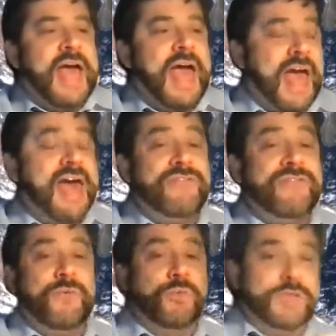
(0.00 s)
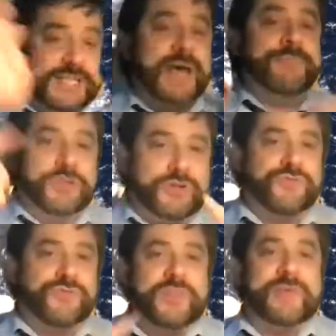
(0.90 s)
have receptors
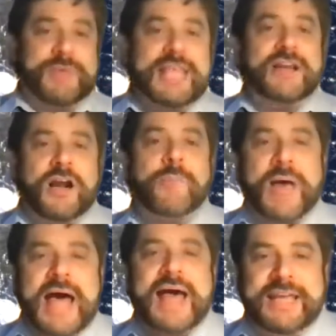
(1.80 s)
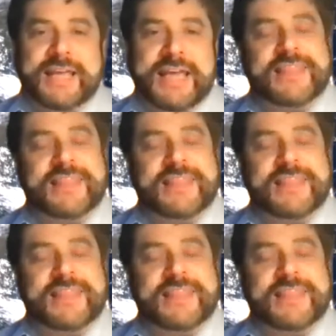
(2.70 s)
for them in our body.